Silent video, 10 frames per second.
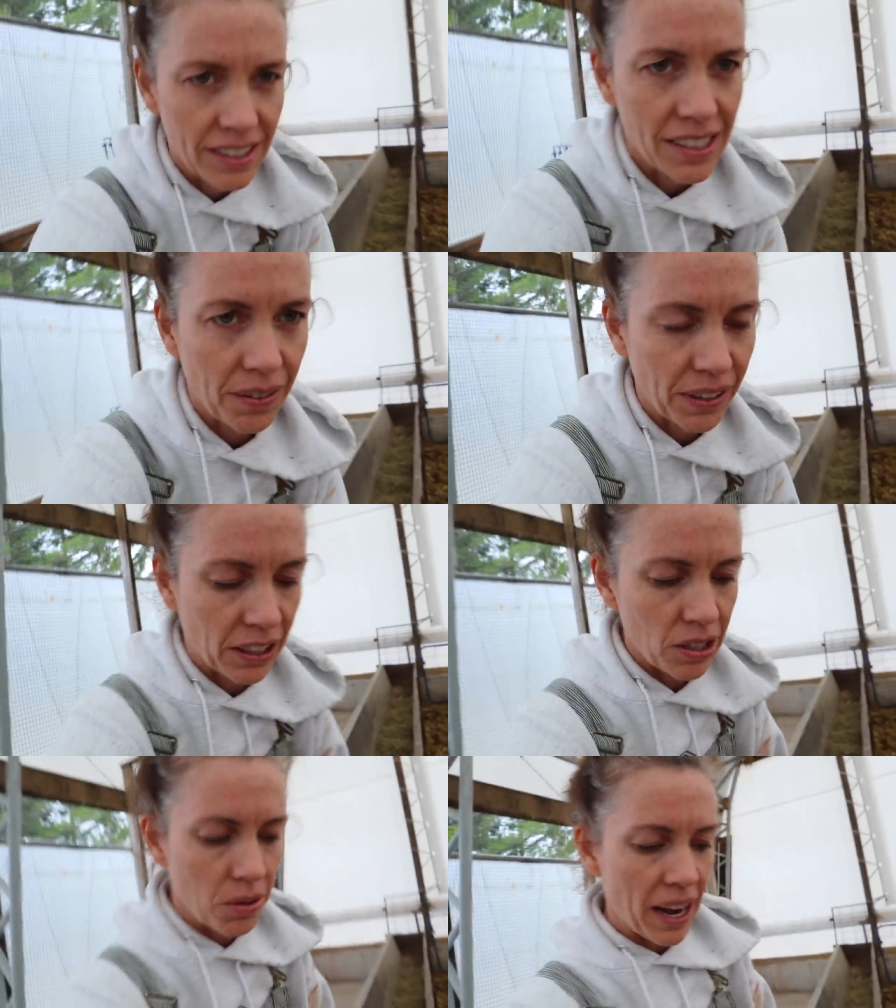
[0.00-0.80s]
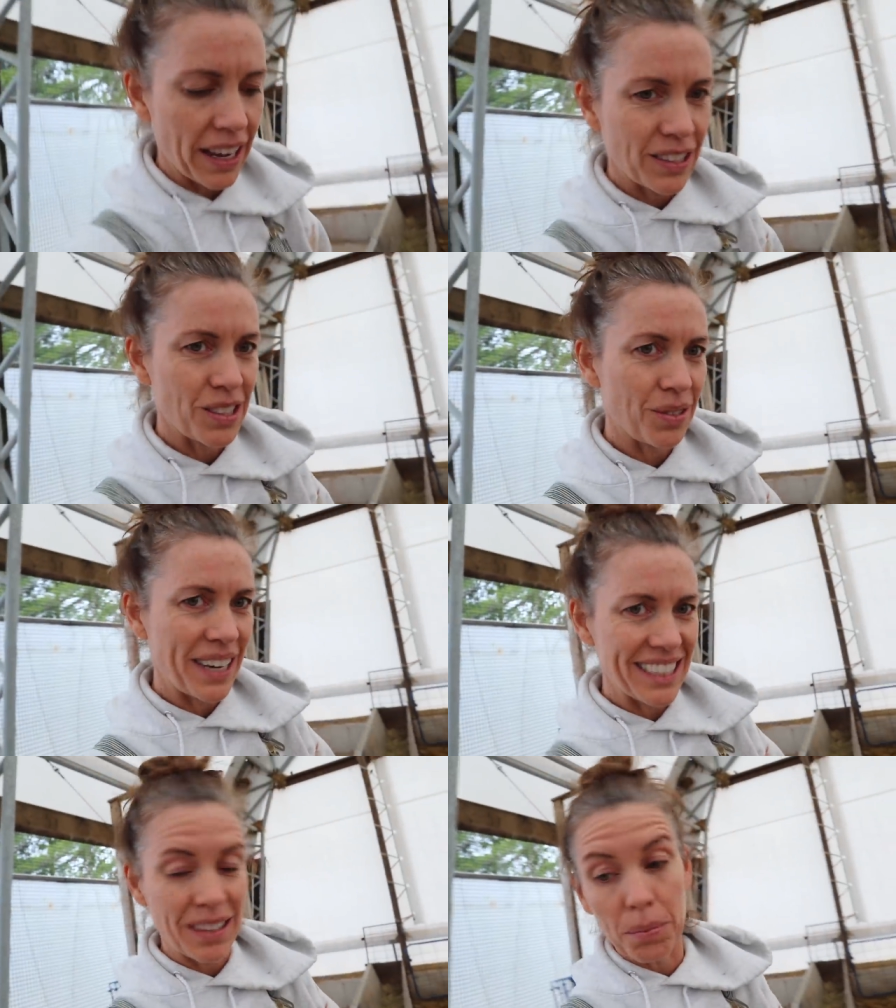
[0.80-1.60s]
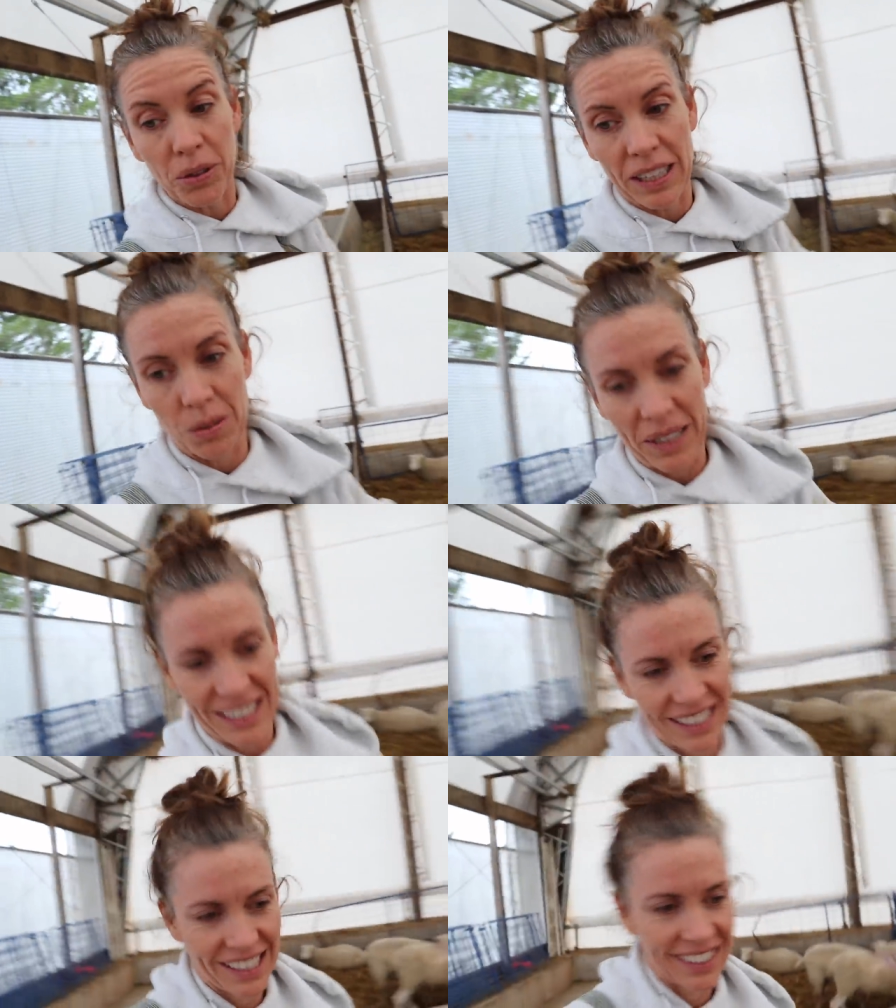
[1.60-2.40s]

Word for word: Suffolk ewe had twins. They both had twins.